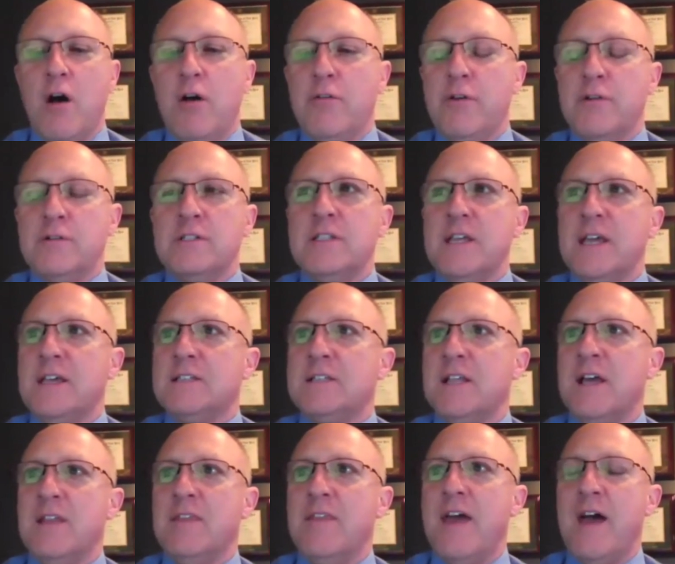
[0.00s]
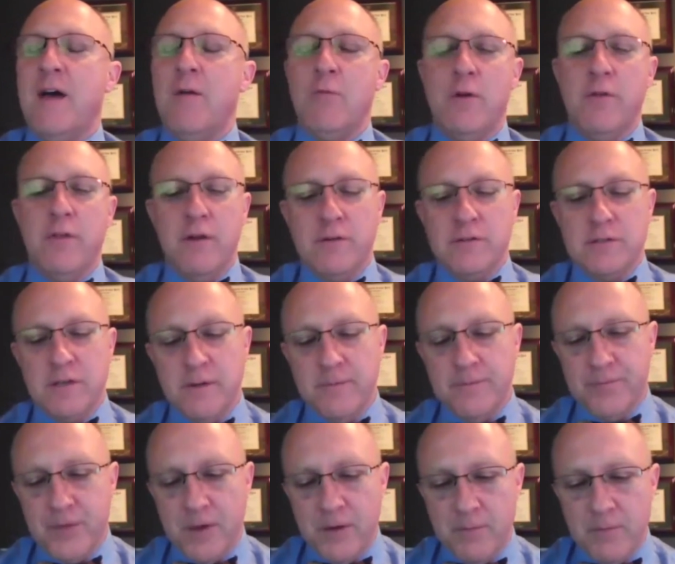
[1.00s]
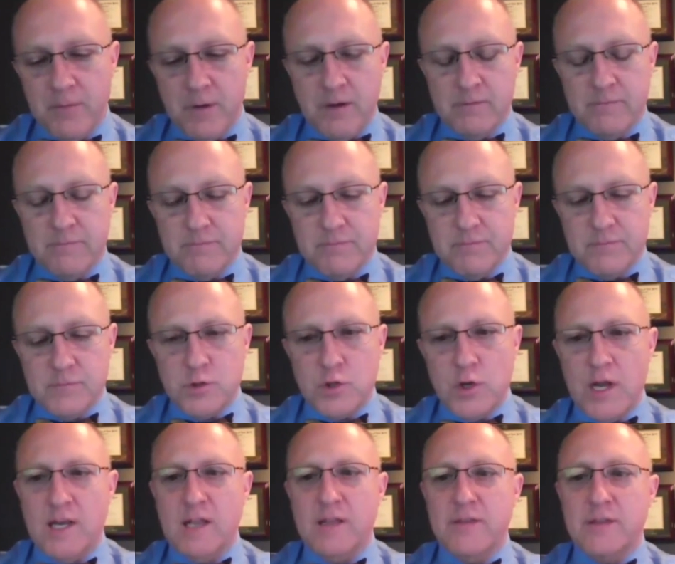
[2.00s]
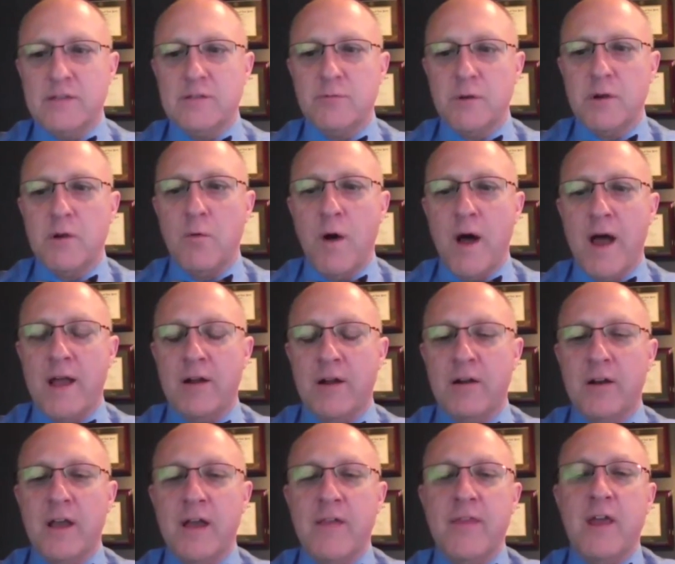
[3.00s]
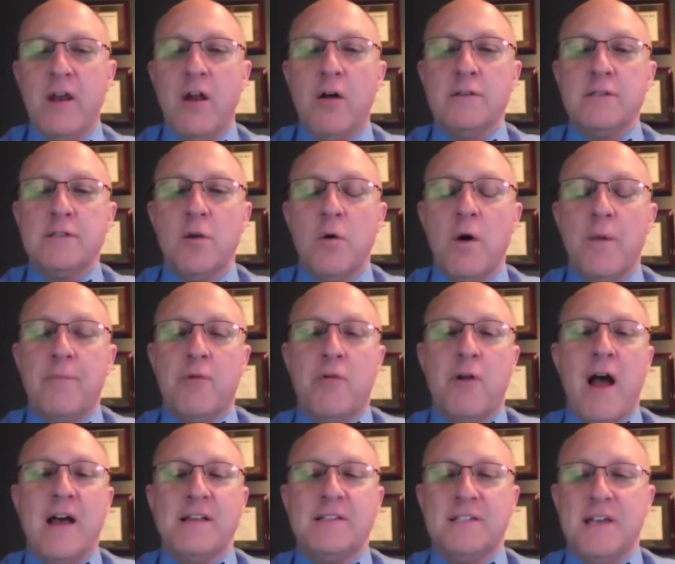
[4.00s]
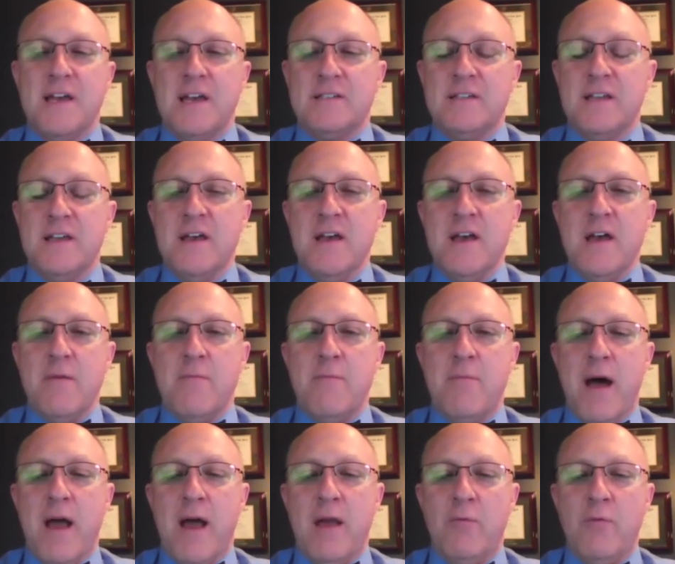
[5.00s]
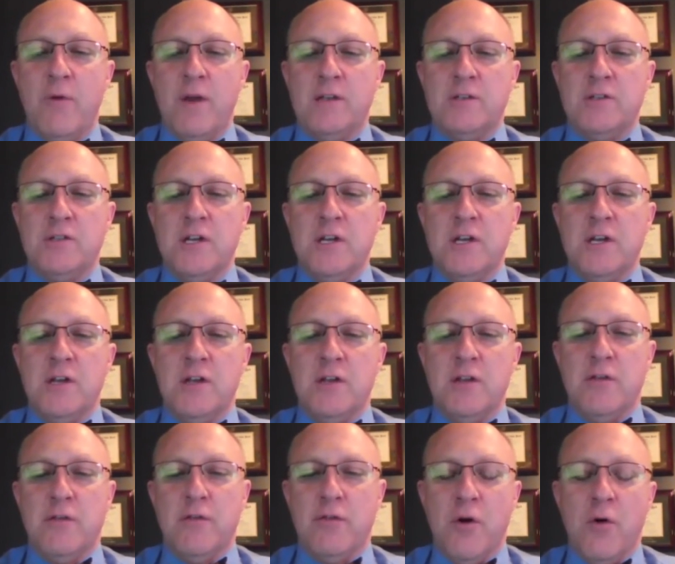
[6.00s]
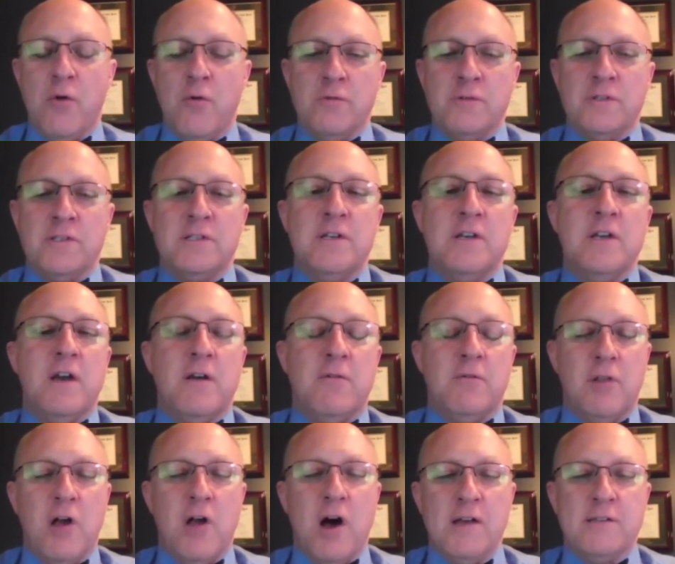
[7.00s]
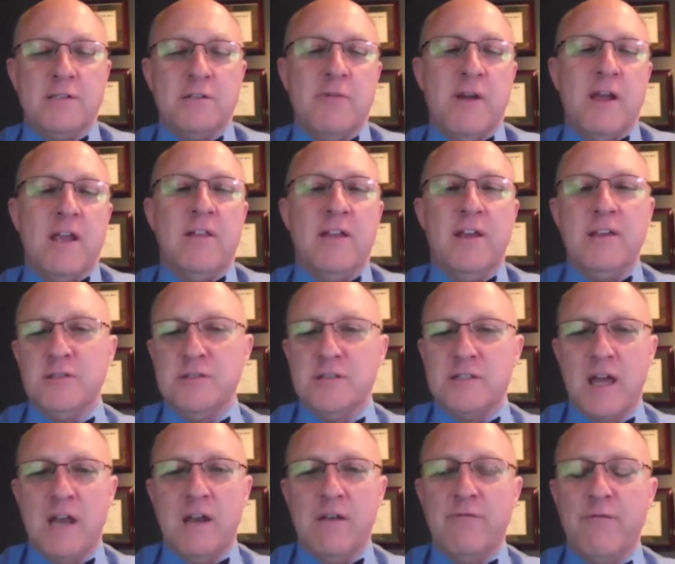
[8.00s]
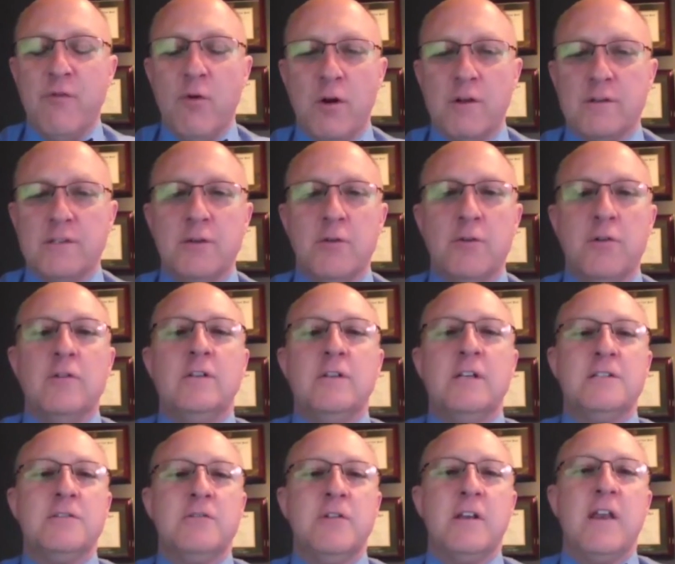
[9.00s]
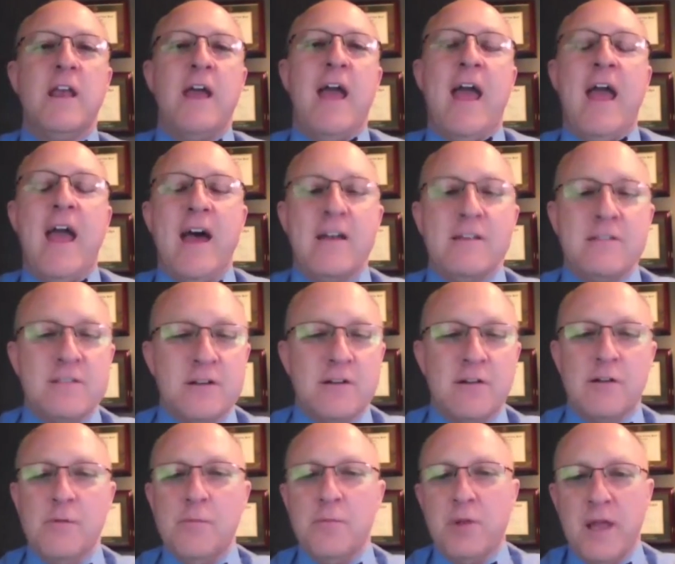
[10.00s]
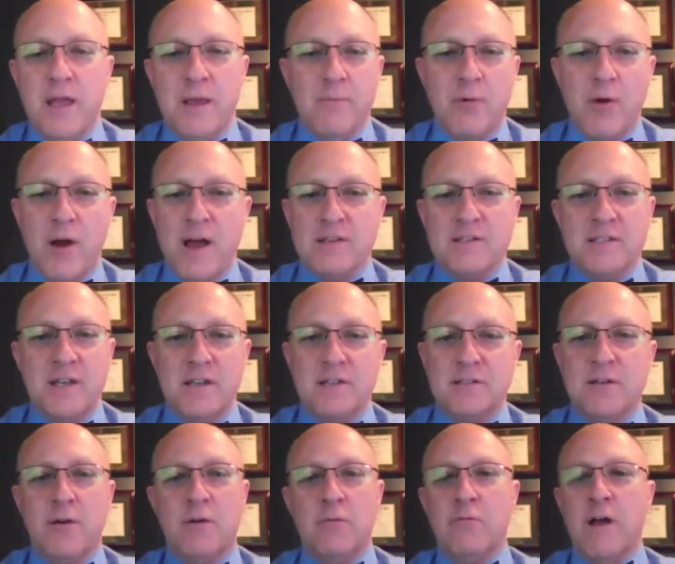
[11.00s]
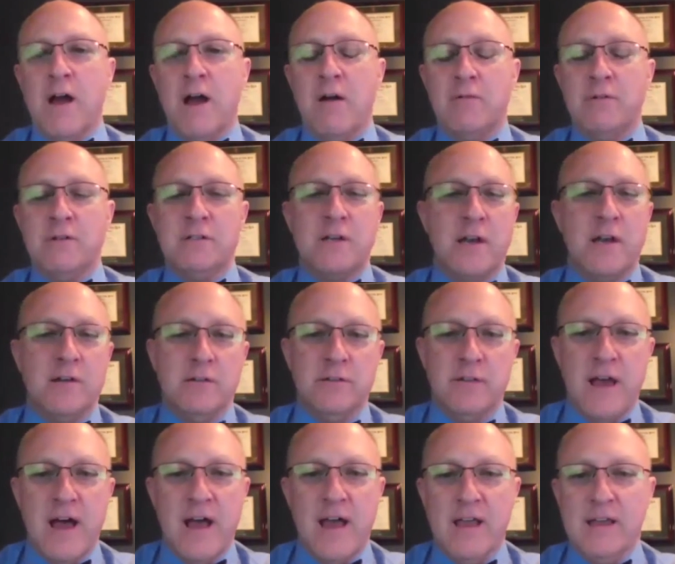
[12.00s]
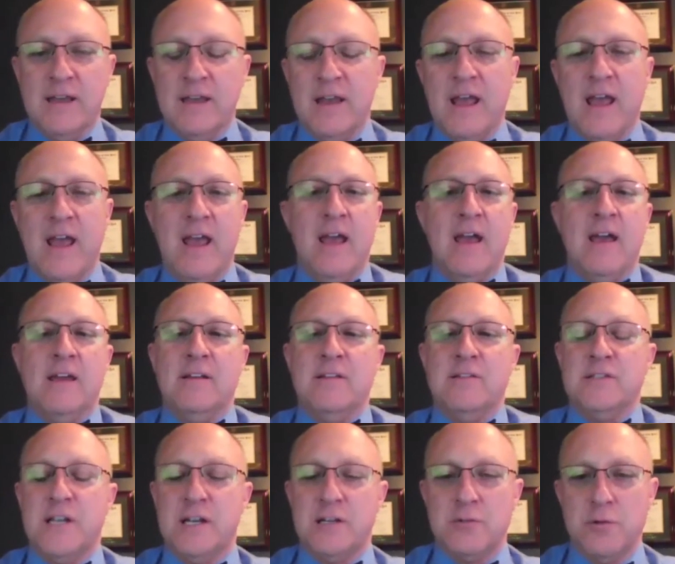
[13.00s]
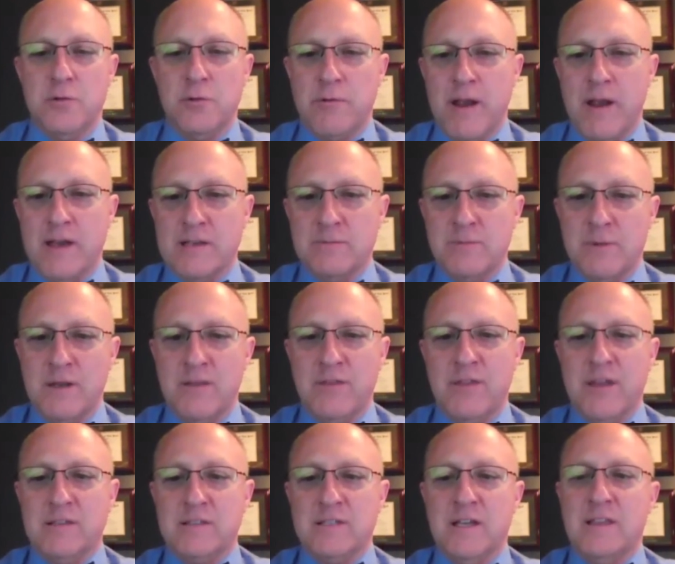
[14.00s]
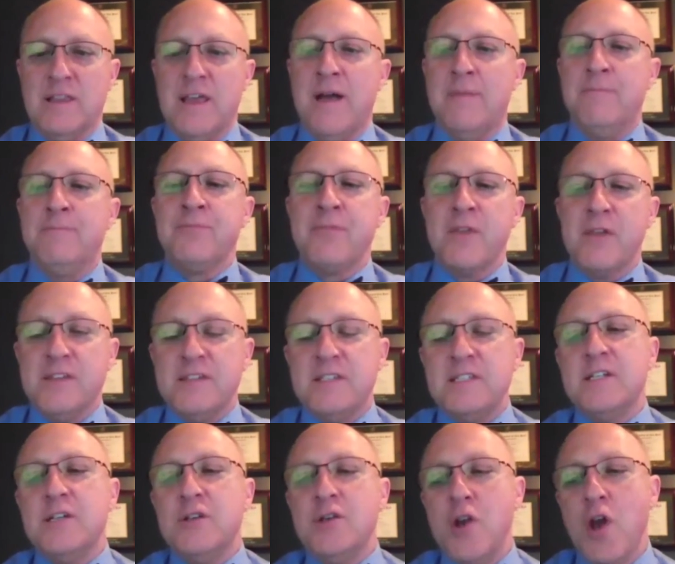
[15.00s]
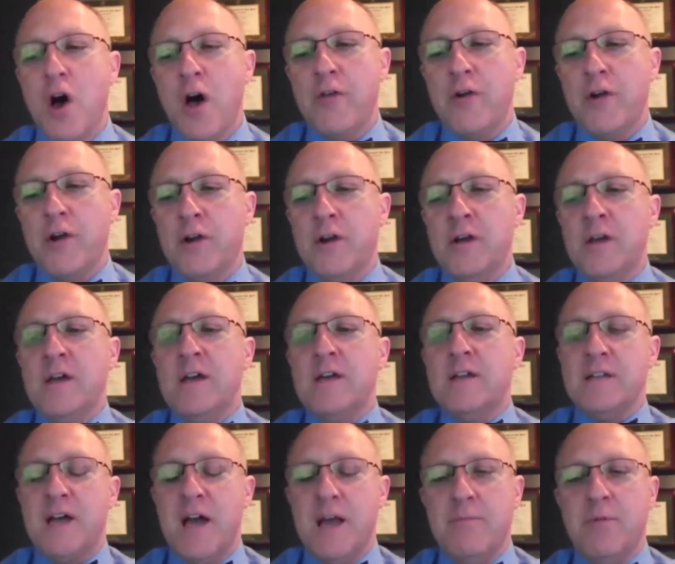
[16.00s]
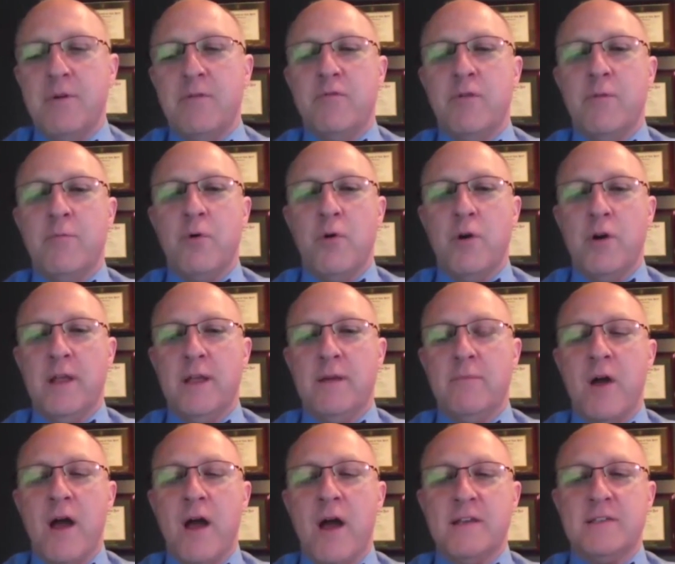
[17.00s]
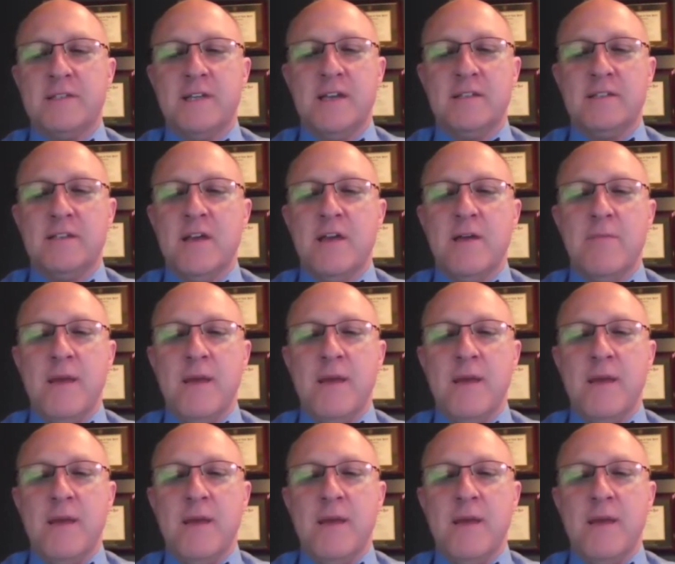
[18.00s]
all those things like that, where there's a training that's required, and then also a process by which those laws and regulations get enforced. So your district has a complaint process around Title IX and sexual harassment and things like that. This is another type of reporting process.